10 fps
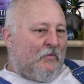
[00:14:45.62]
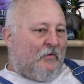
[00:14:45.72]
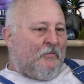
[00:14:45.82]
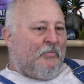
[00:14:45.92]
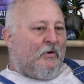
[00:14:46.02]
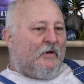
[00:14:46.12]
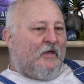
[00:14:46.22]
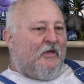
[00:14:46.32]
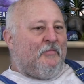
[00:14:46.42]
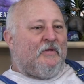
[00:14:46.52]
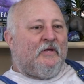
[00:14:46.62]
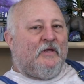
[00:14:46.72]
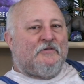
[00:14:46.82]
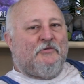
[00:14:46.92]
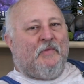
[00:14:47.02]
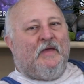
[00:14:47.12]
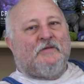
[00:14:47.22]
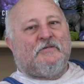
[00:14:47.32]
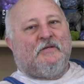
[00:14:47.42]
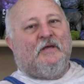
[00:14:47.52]
Grandpa came in, kicked some
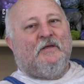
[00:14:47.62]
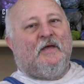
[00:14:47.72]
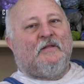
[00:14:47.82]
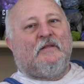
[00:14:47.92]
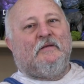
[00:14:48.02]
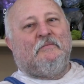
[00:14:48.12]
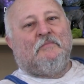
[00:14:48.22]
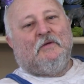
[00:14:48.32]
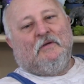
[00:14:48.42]
ass, and now you got the.